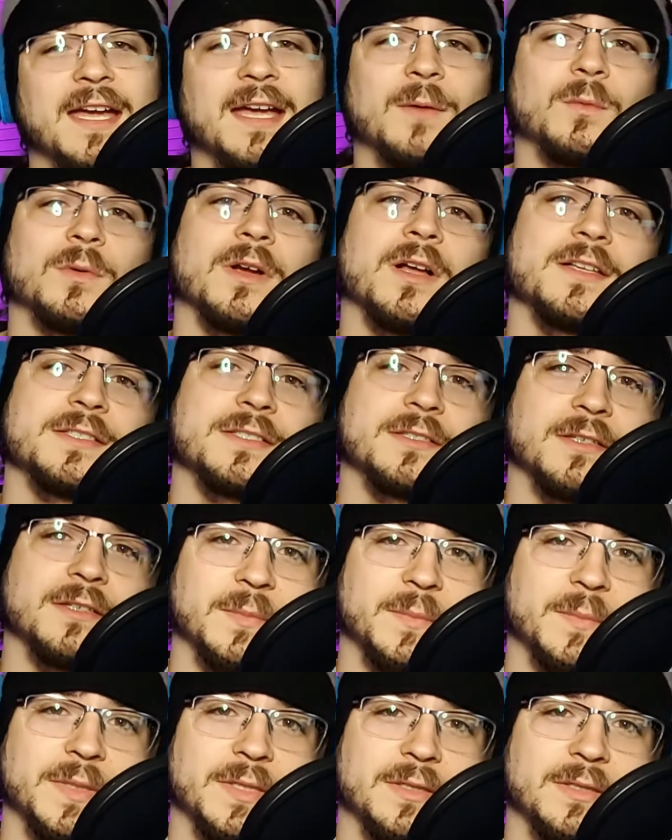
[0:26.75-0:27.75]
And we're also going
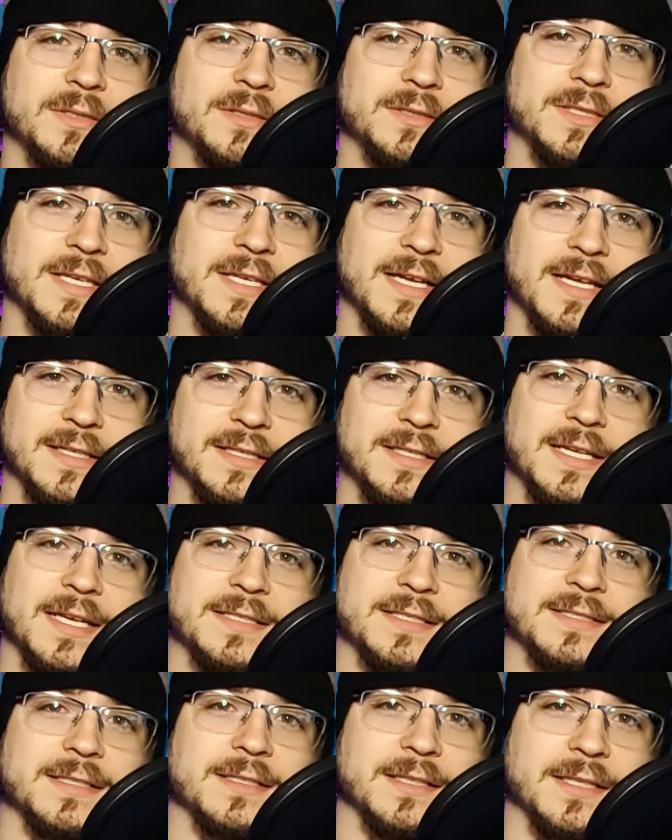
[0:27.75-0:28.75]
to build a
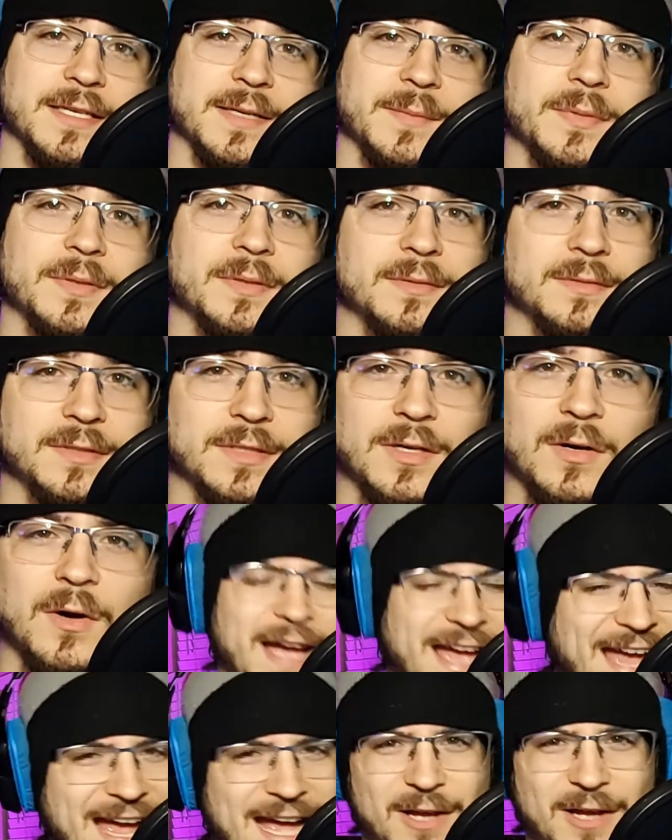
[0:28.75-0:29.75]
desk lamp to
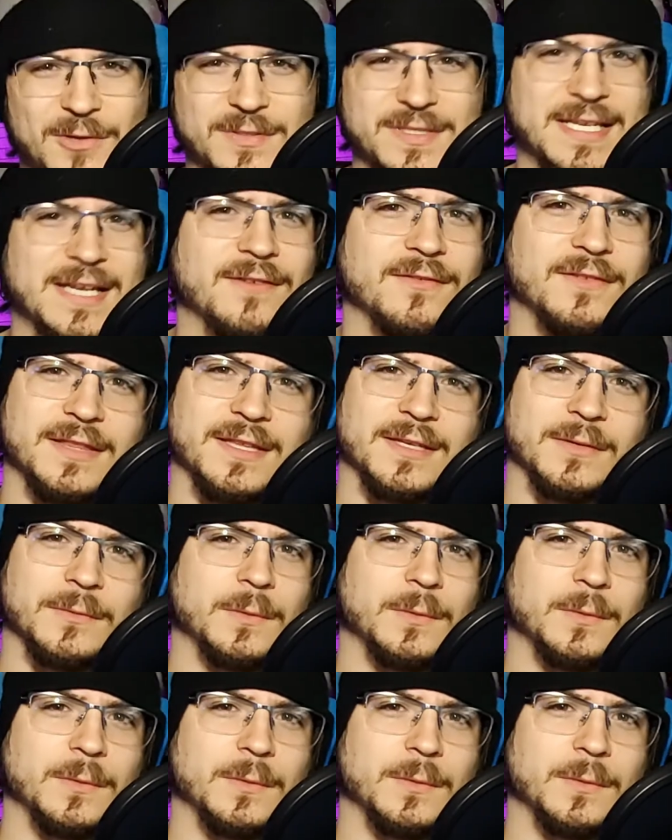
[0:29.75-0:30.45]
house everything.